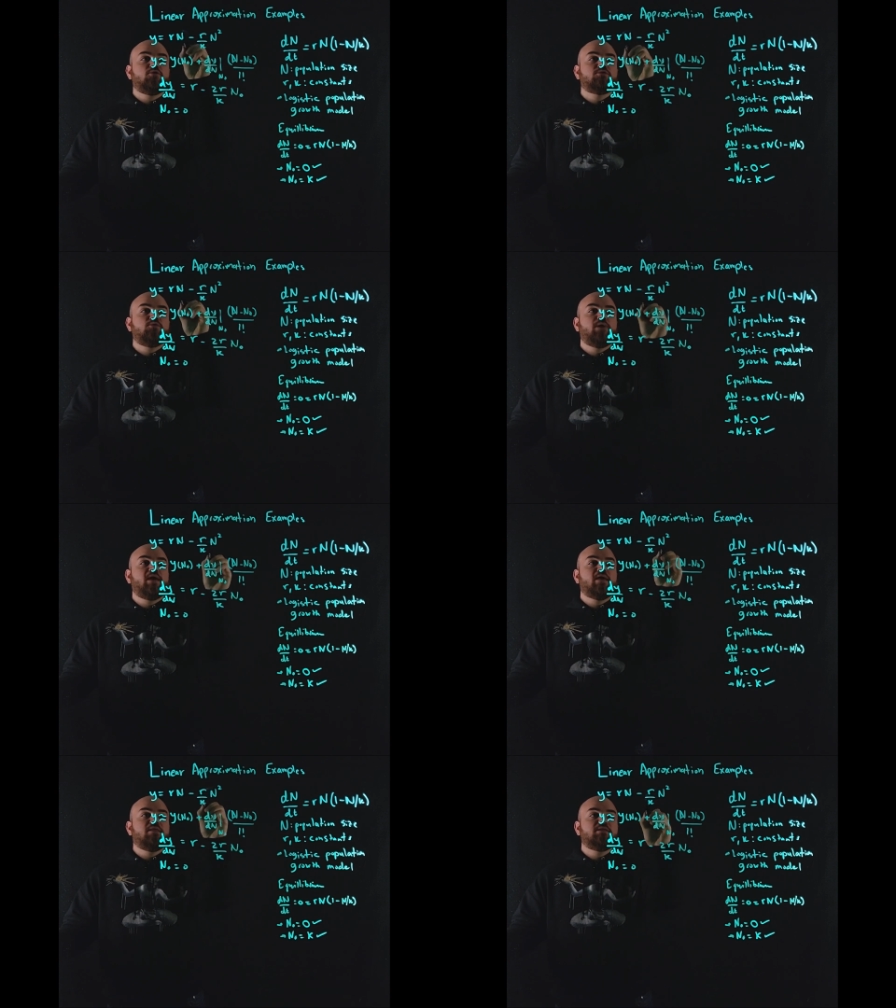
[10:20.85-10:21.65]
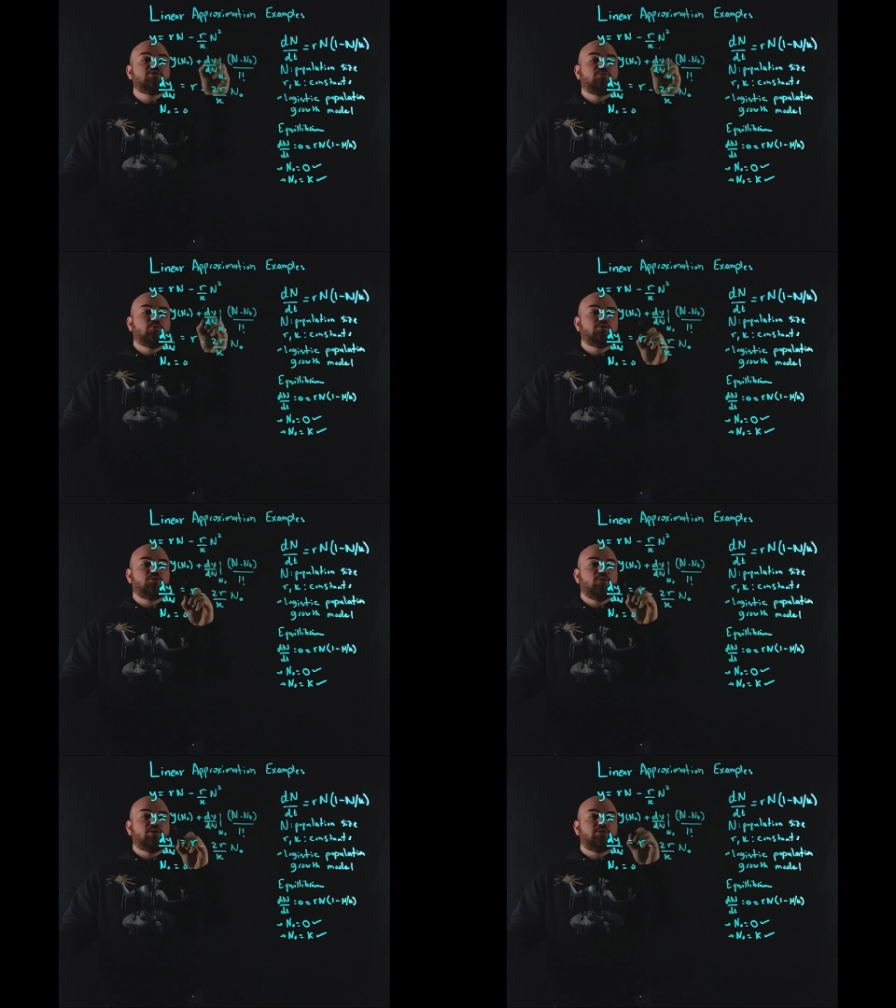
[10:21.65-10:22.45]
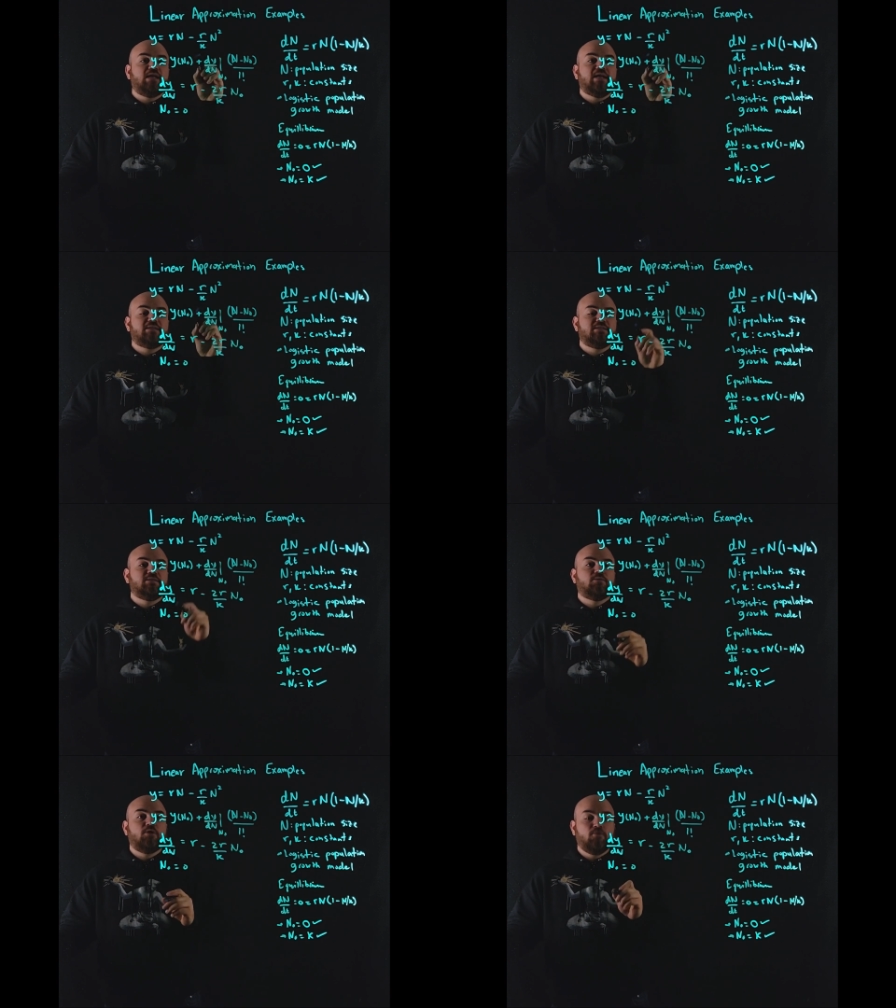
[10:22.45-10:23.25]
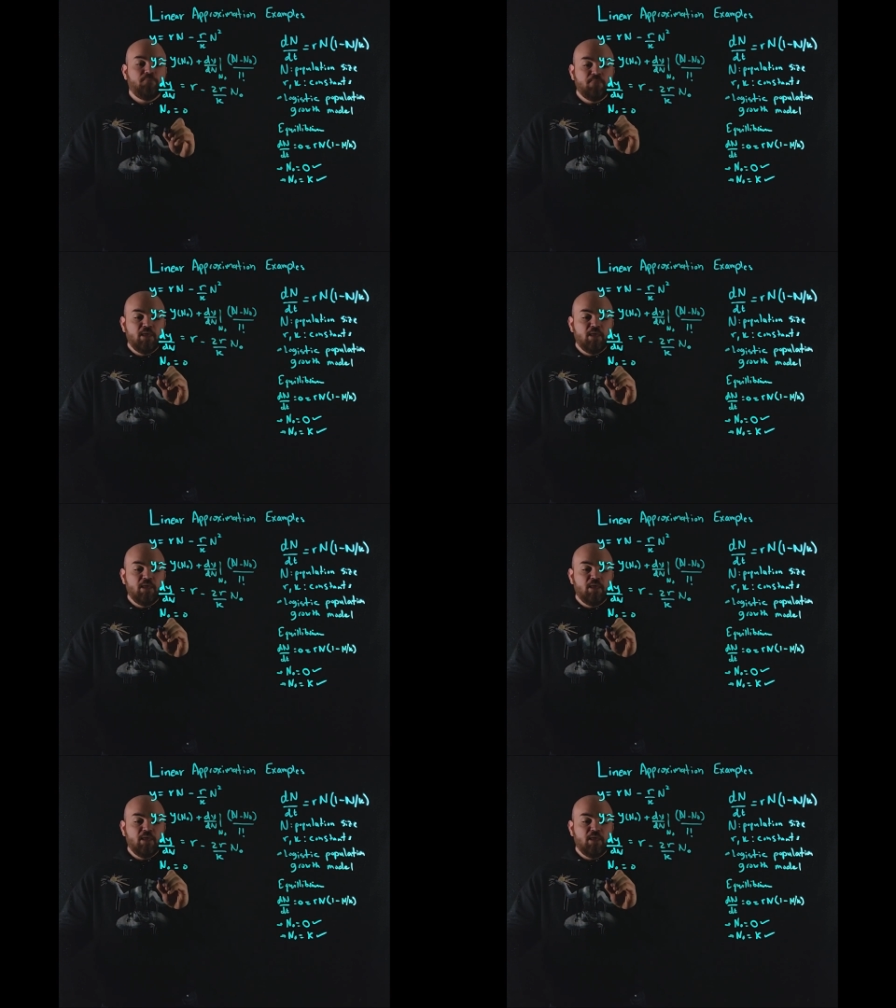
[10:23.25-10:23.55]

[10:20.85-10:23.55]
goes away and this term goes away, so that's 0.